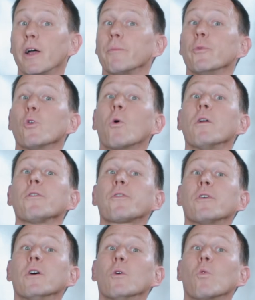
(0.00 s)
But up
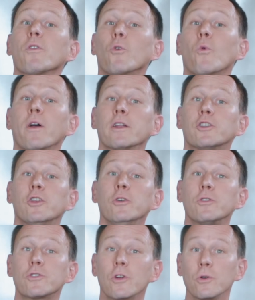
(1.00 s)
north, where they're running
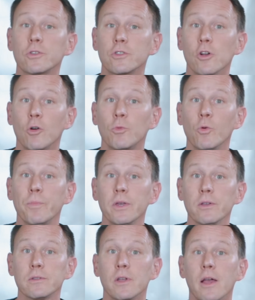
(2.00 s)
two-stroke
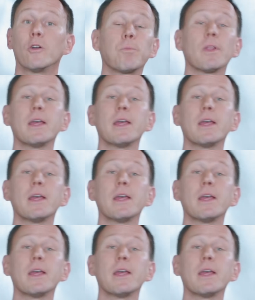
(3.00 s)
snowmobiles, they're